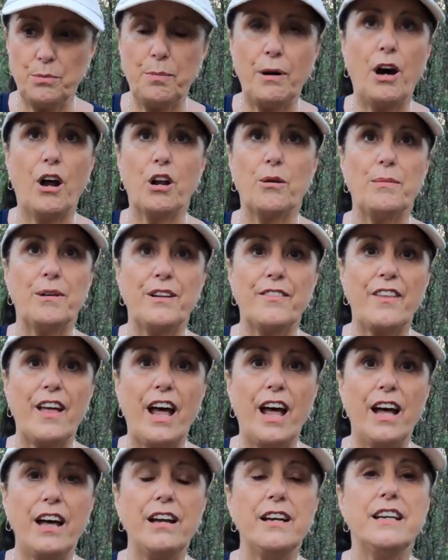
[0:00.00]
parliament
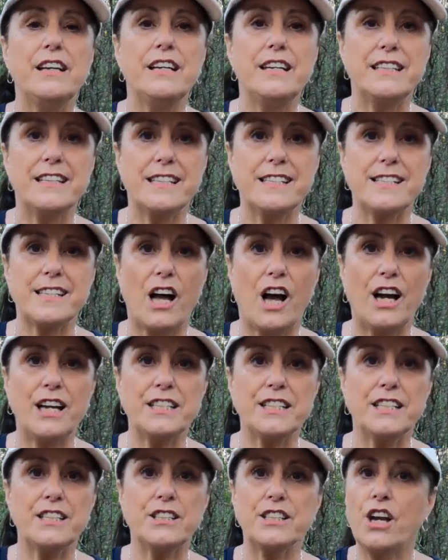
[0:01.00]
there
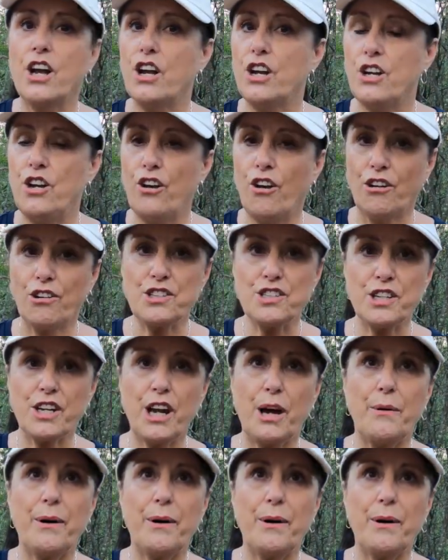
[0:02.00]
decided not to go.